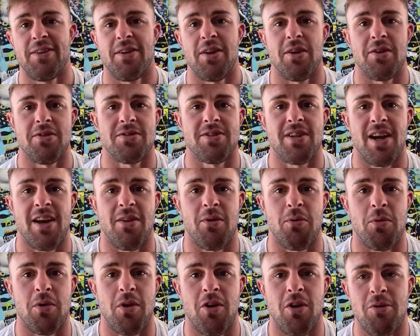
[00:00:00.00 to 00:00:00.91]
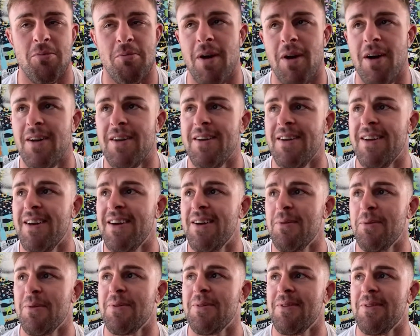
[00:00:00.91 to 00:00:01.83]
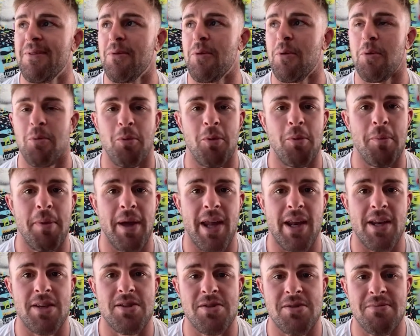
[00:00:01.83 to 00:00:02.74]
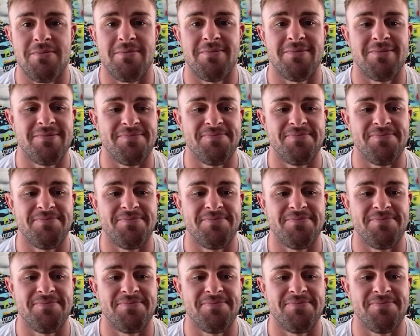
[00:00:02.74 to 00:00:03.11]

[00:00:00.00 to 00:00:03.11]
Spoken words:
the other side of the world, but, we'll manage.